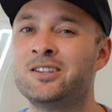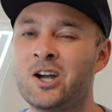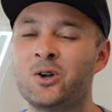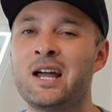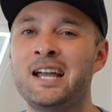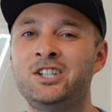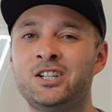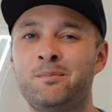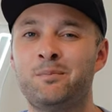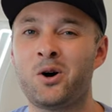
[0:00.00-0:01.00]

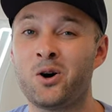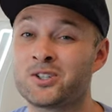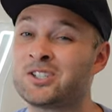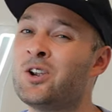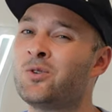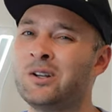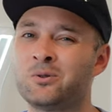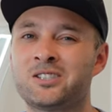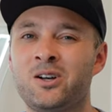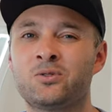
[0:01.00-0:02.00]
donation box, real
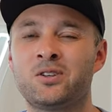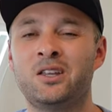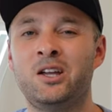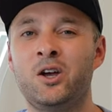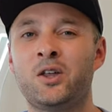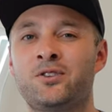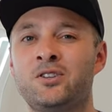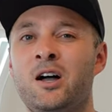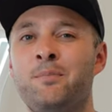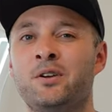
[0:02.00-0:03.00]
salt of the earth
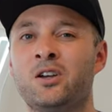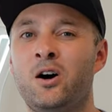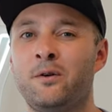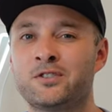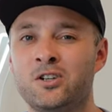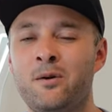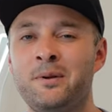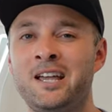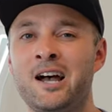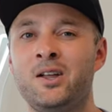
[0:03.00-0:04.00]
type of golf. So I'll
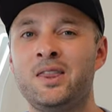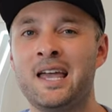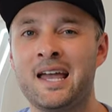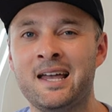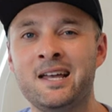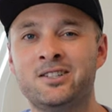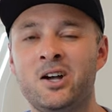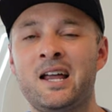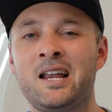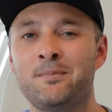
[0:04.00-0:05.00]
be going there,
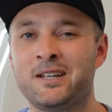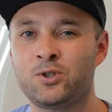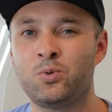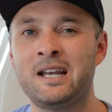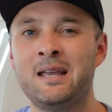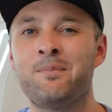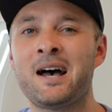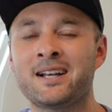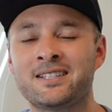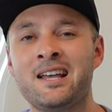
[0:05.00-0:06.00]
donating my 20
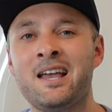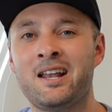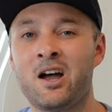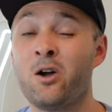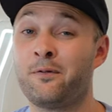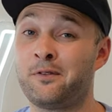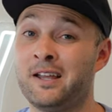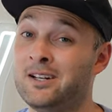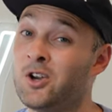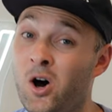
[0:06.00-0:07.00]
bucks, and
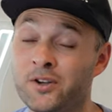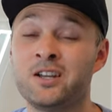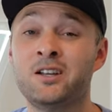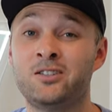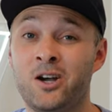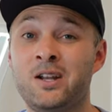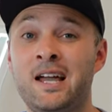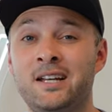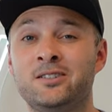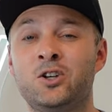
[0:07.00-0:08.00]
hopefully not
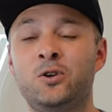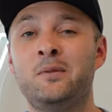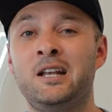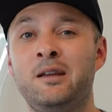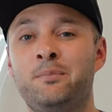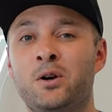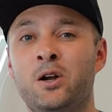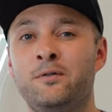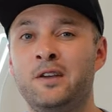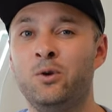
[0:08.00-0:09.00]
donating too many
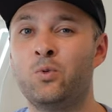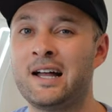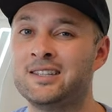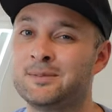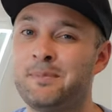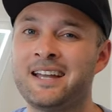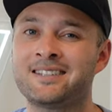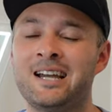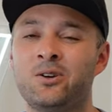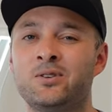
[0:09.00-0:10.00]
Pro V1s. Back
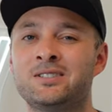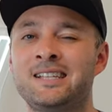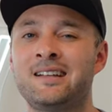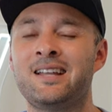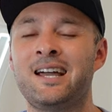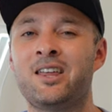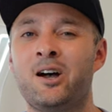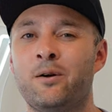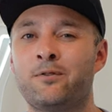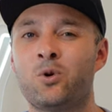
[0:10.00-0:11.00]
down on Sunday,
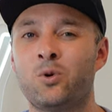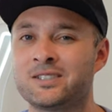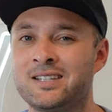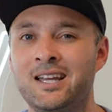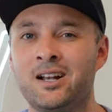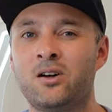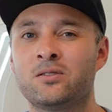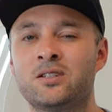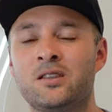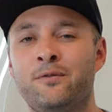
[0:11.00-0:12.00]
though, of course, to head
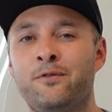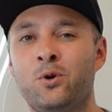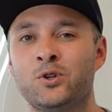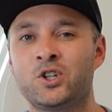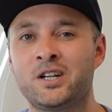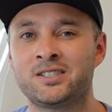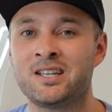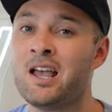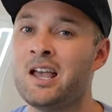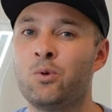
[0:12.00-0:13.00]
along to the Fortress
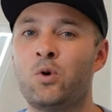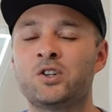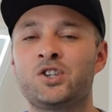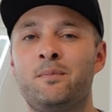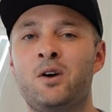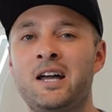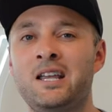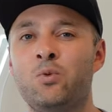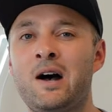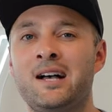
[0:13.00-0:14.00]
and watch the
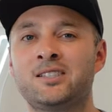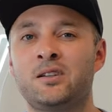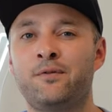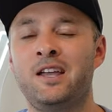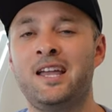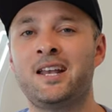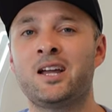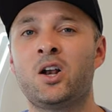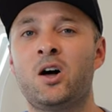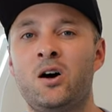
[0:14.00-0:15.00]
mighty Waz. So if you're heading
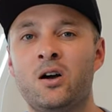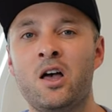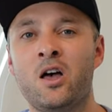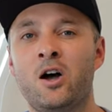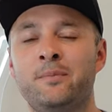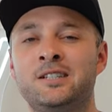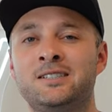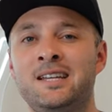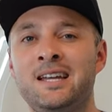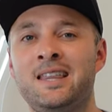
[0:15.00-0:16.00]
along, hope to
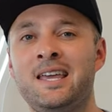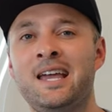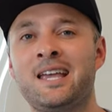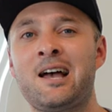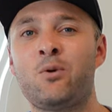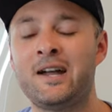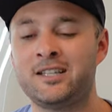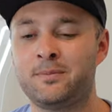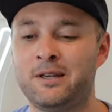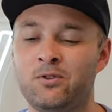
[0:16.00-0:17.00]
see you there. Can't
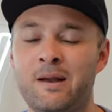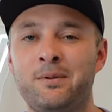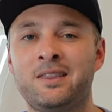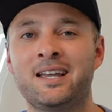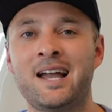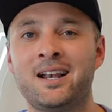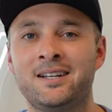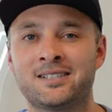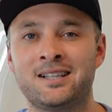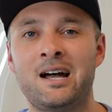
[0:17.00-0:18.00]
wait to be repping the
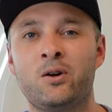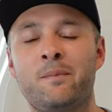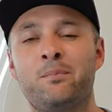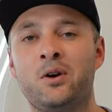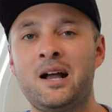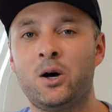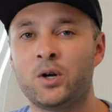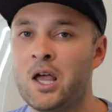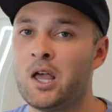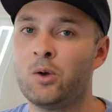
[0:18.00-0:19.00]
colours loud and
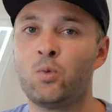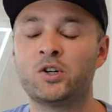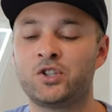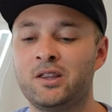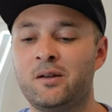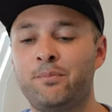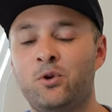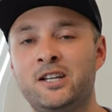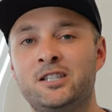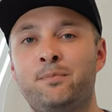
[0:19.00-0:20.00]
proud and watching the
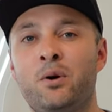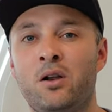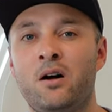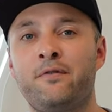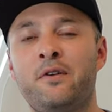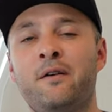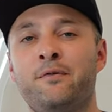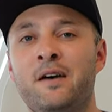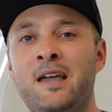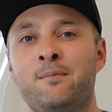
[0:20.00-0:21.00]
boys pull off a
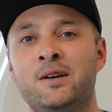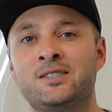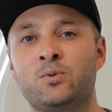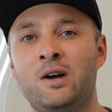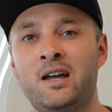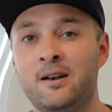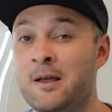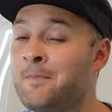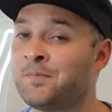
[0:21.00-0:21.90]
famous win.